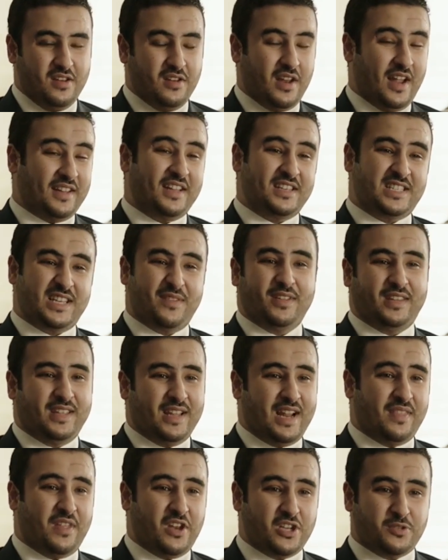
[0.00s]

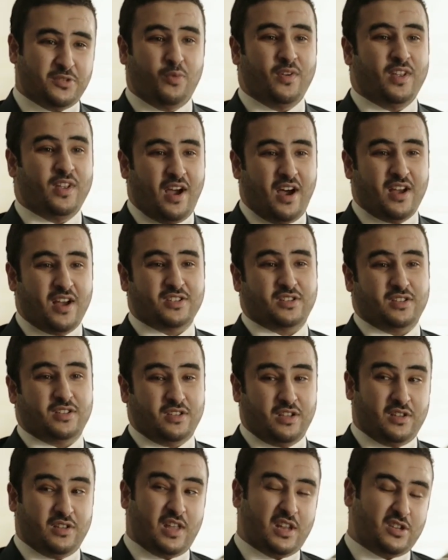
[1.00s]
1979
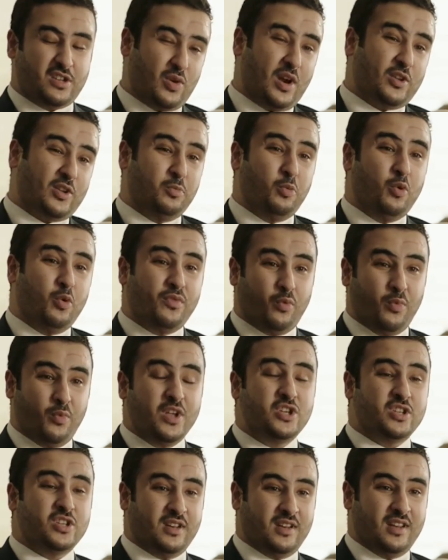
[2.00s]
that is trying to move the
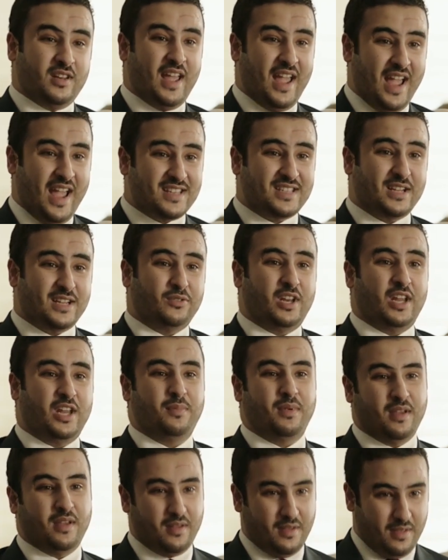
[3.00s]
region and Saudi
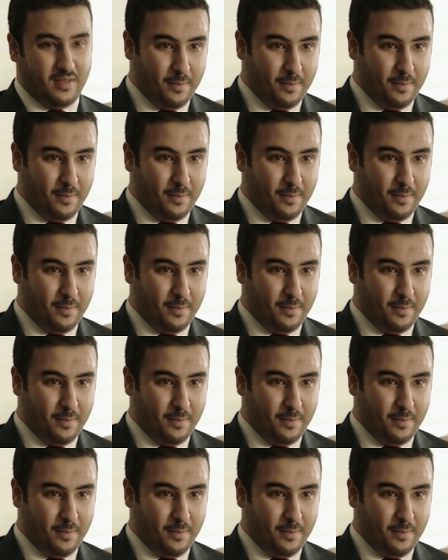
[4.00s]
Arabia